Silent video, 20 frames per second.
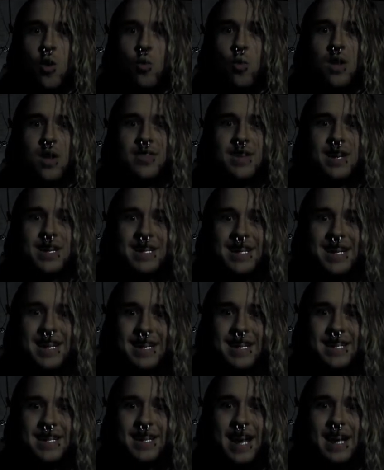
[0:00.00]
with the
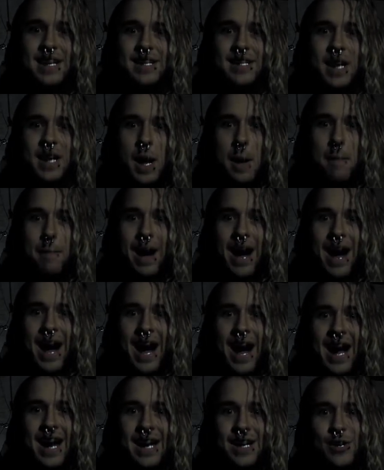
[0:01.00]
success
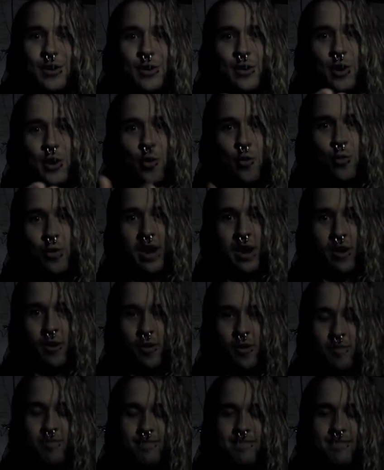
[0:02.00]
behind your career.